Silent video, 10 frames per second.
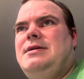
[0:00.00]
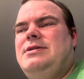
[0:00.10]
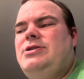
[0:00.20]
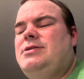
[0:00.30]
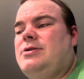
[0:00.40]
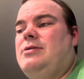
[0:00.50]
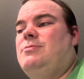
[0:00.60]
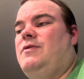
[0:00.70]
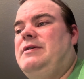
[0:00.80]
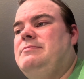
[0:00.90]
just a good
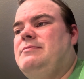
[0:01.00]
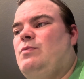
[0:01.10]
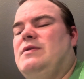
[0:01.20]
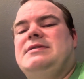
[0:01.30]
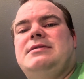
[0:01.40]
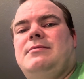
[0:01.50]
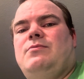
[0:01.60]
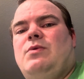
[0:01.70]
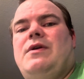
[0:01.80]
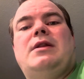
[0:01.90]
movie with
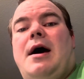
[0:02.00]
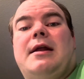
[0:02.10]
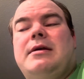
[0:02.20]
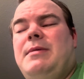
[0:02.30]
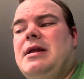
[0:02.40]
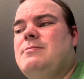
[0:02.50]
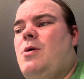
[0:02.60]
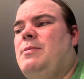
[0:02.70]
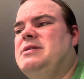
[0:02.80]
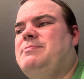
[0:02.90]
a lot of comedic
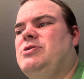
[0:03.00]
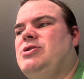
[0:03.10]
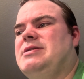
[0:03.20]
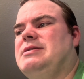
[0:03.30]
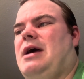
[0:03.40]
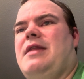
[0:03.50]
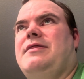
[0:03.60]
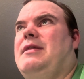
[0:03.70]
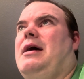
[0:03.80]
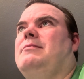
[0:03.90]
moments, but just
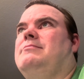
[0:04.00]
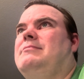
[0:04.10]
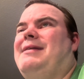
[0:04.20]
not that